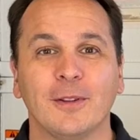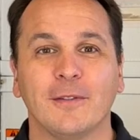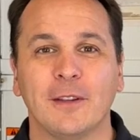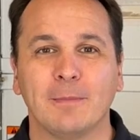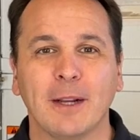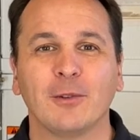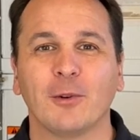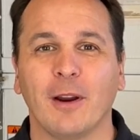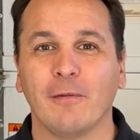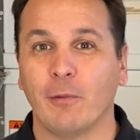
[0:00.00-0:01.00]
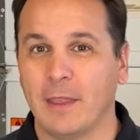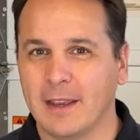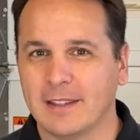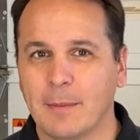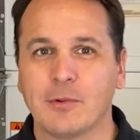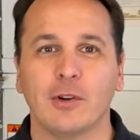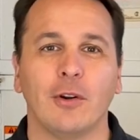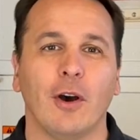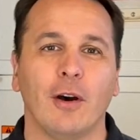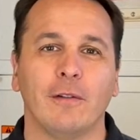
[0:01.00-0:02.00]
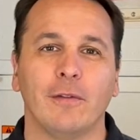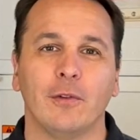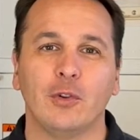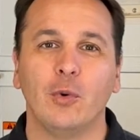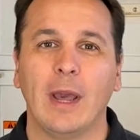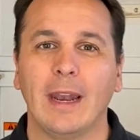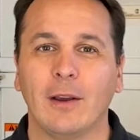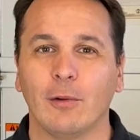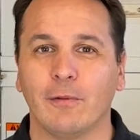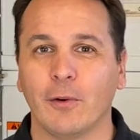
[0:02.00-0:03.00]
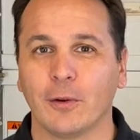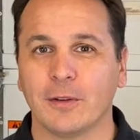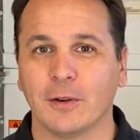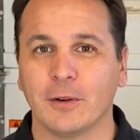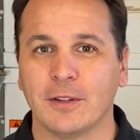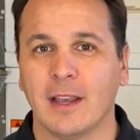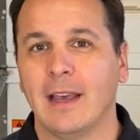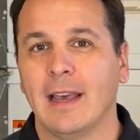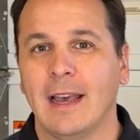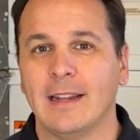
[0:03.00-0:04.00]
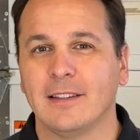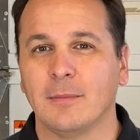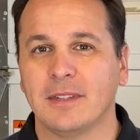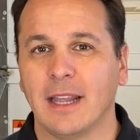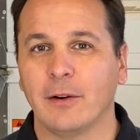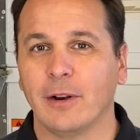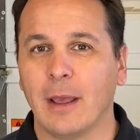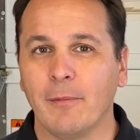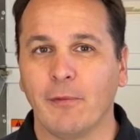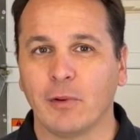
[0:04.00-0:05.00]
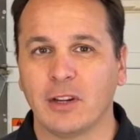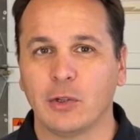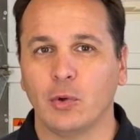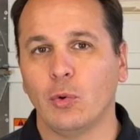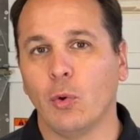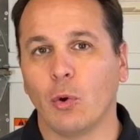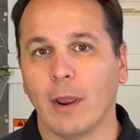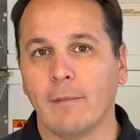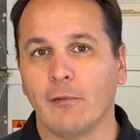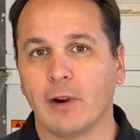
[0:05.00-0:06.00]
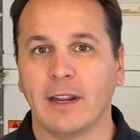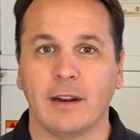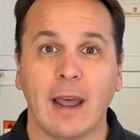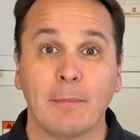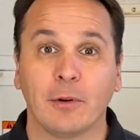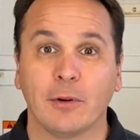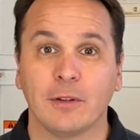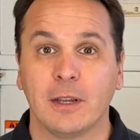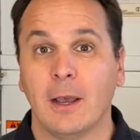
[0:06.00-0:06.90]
the spectrograph, with the exception of the two helical focusers and some standard M42 or M48 adapters,